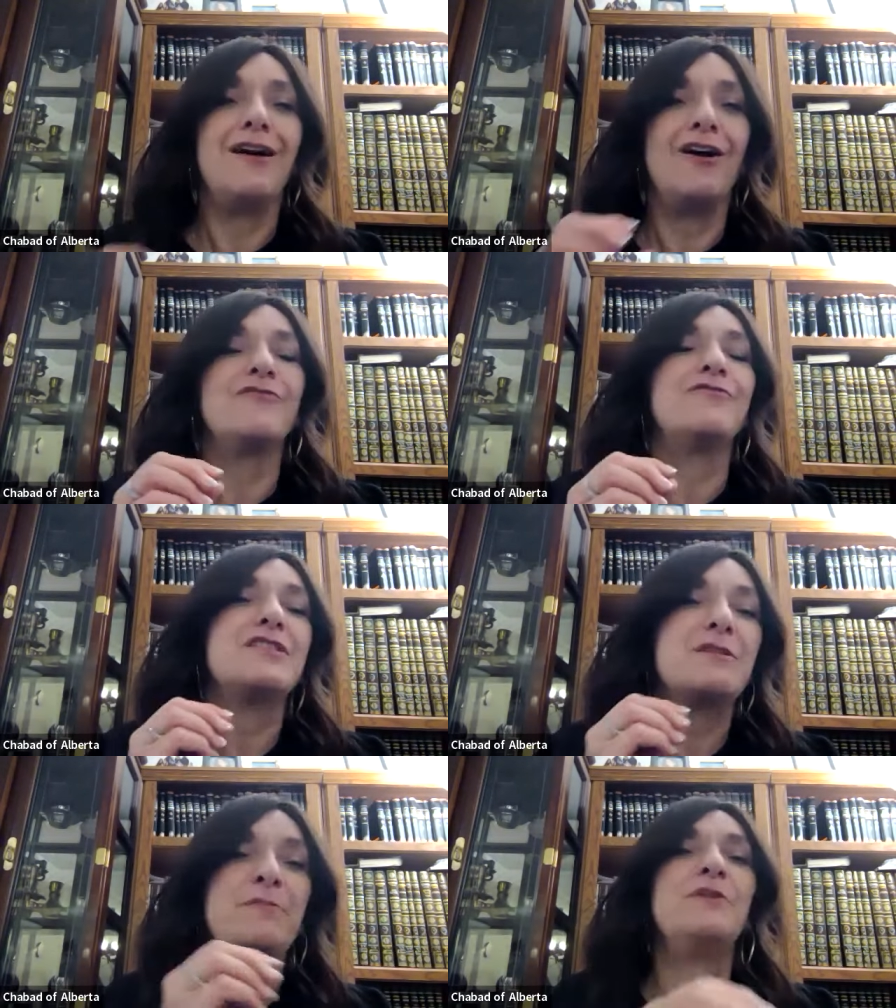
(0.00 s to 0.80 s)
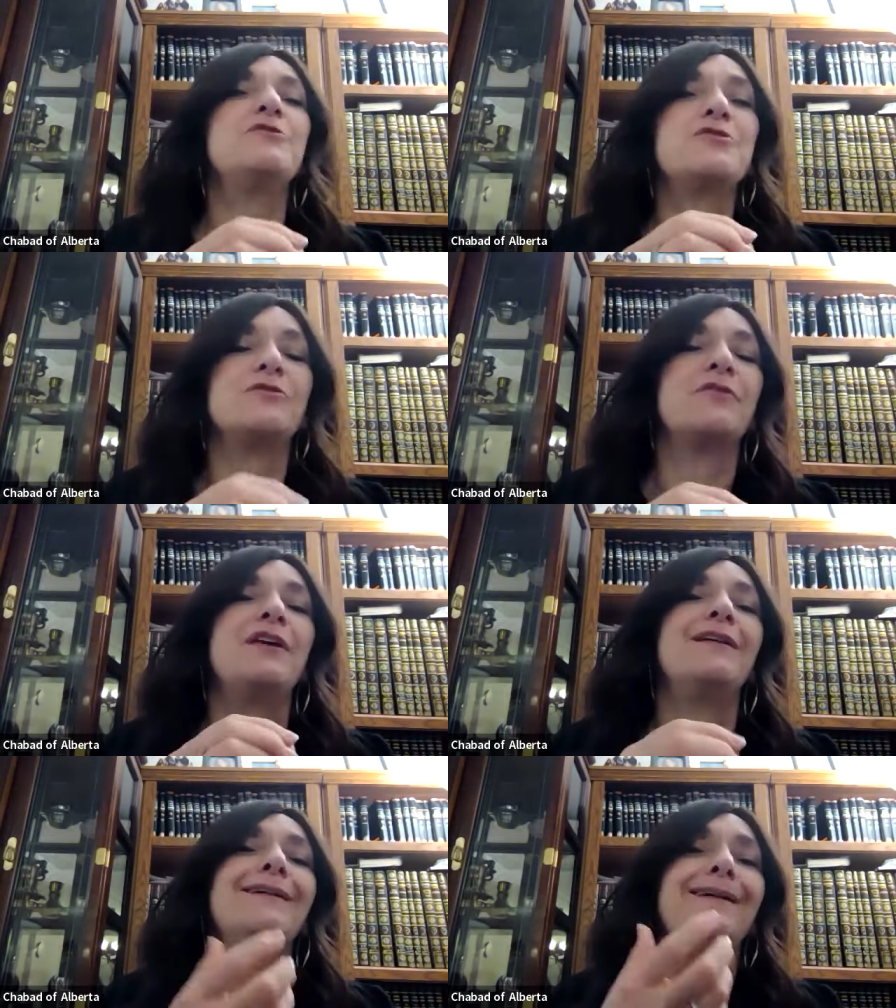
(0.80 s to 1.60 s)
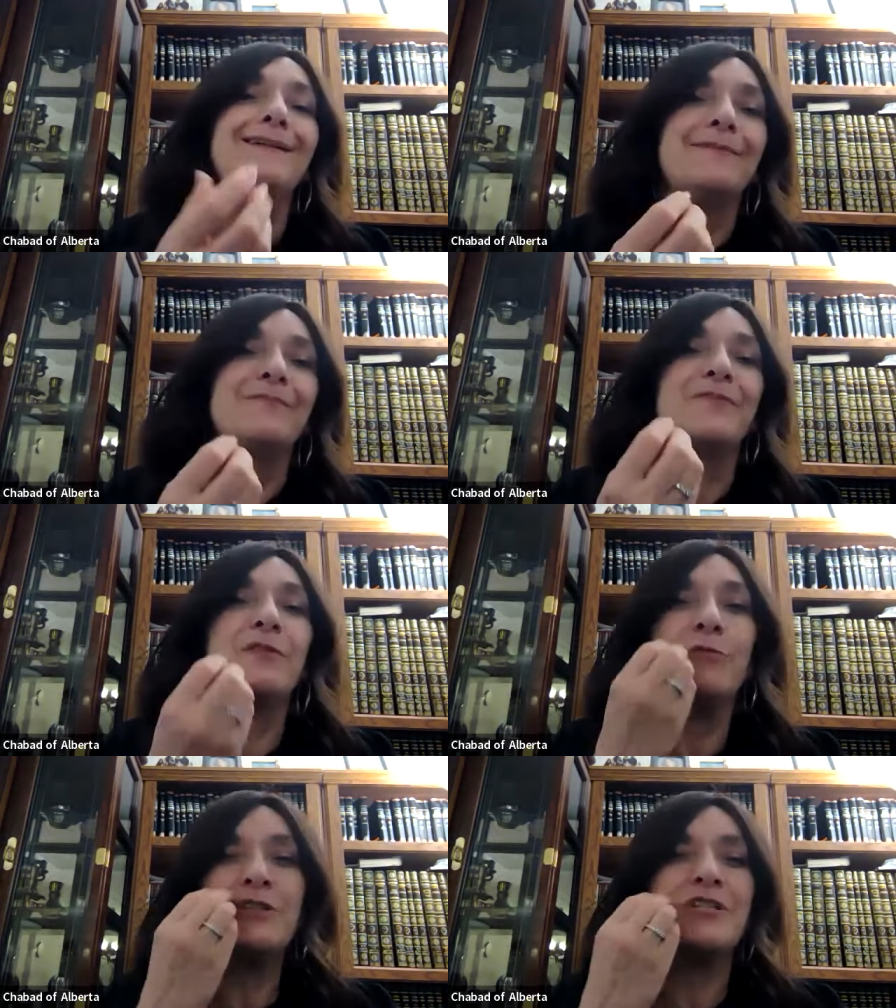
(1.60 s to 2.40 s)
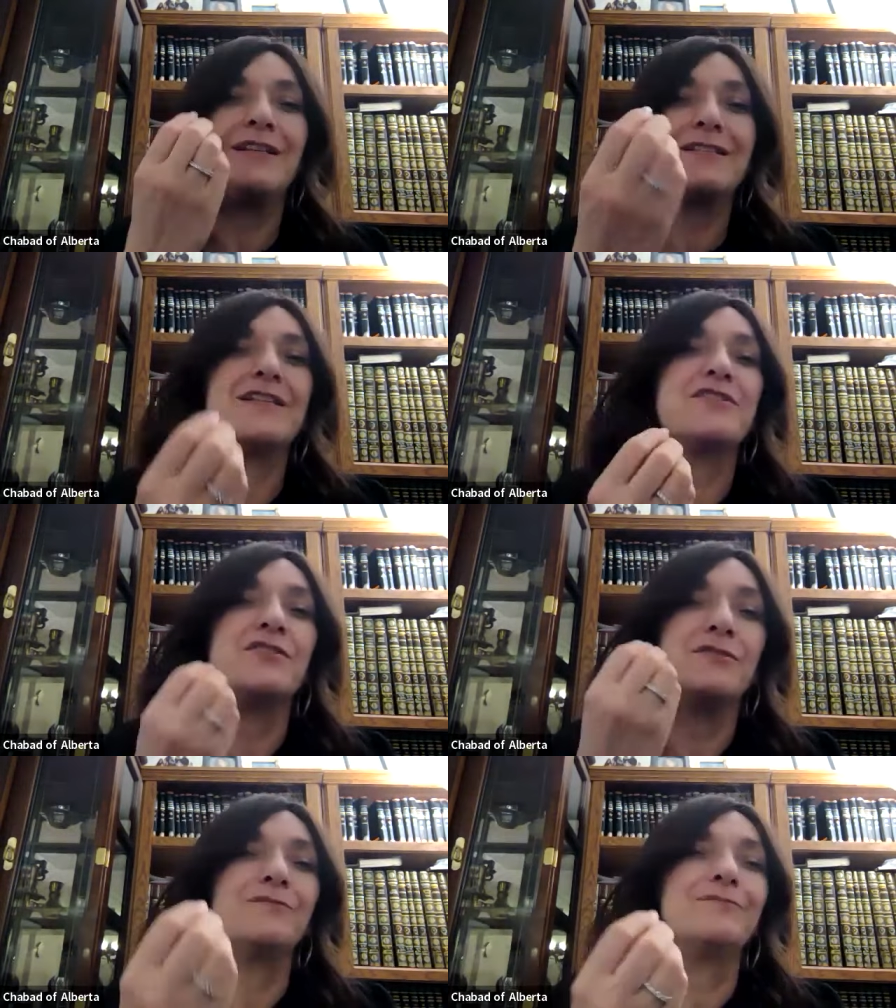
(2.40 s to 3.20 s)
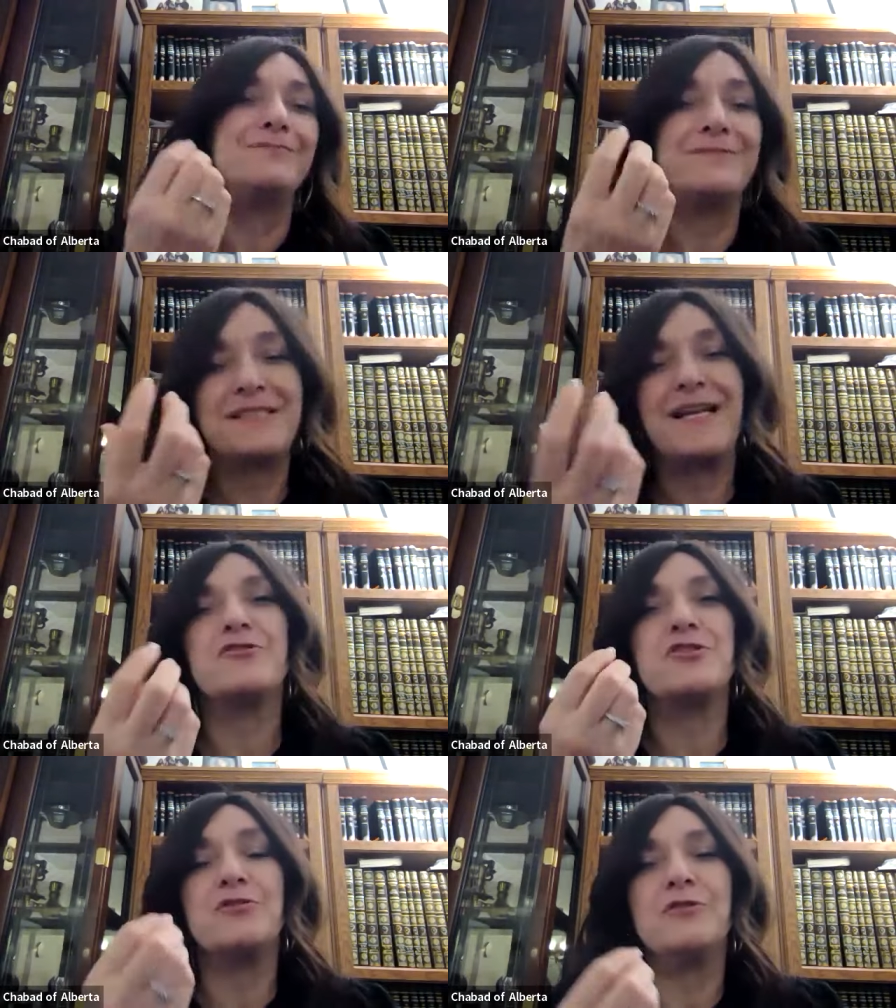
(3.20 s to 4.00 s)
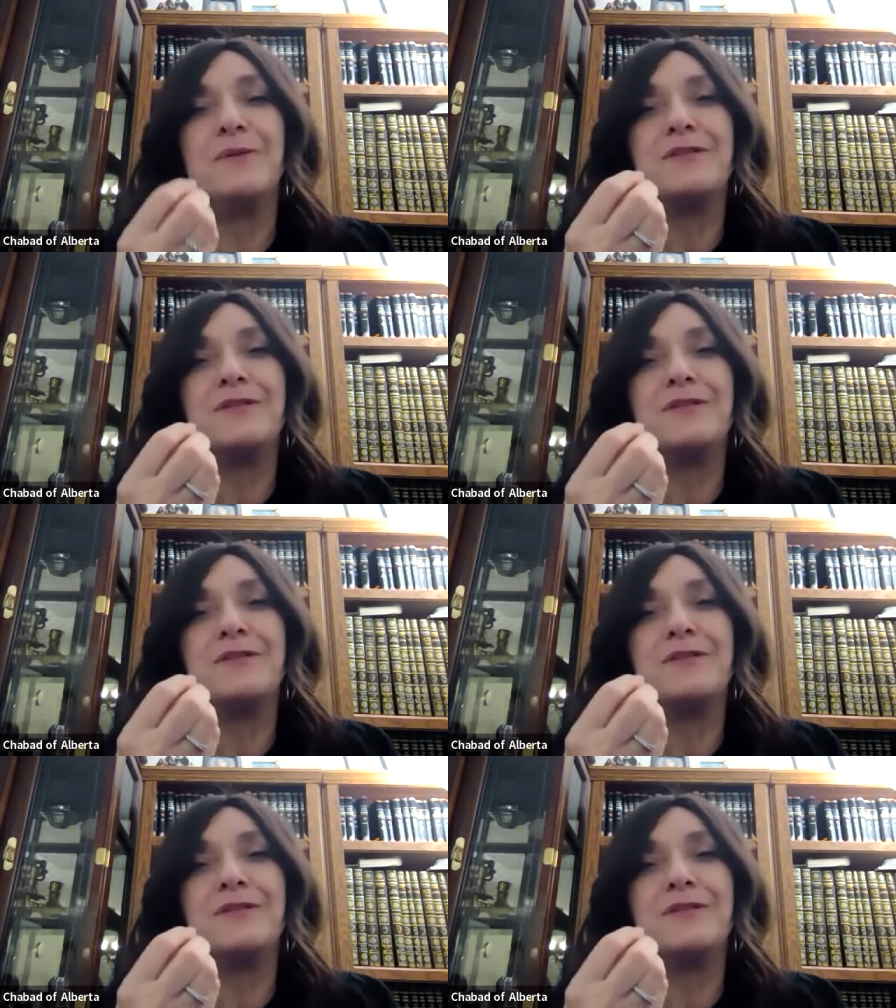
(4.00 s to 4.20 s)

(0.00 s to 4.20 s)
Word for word: of spiritual thing the word jealous doesn't sound so good,